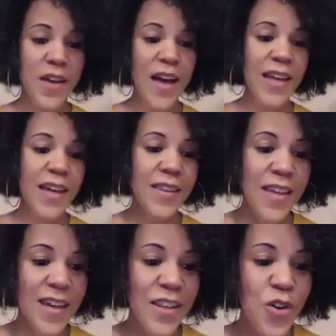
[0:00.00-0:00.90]
I like
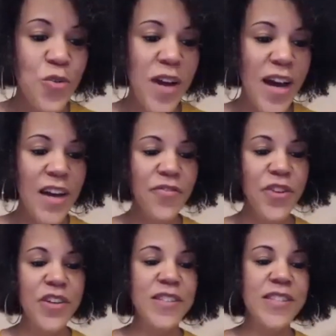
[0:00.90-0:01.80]
that. Know God for
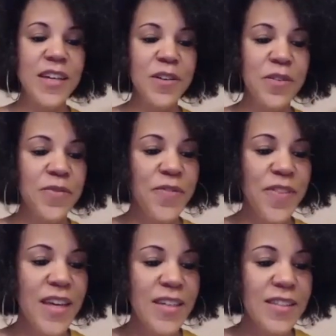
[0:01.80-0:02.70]
yourself.
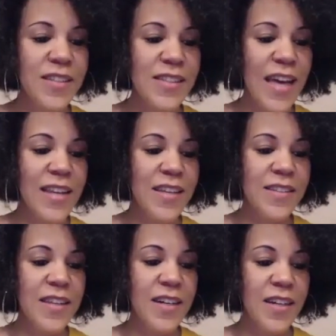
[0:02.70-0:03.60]
That's that is
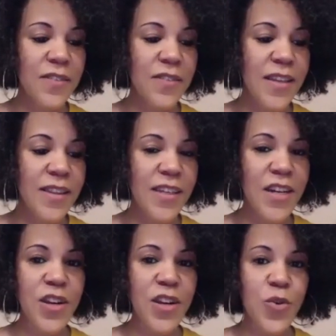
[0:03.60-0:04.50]
a nugget right
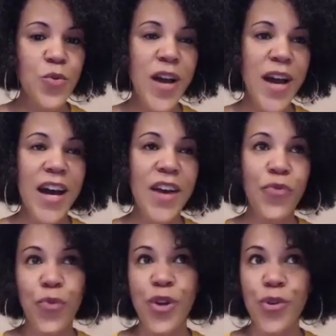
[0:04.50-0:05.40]
there. Know God
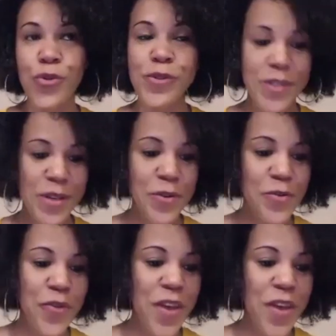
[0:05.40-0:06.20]
for yourself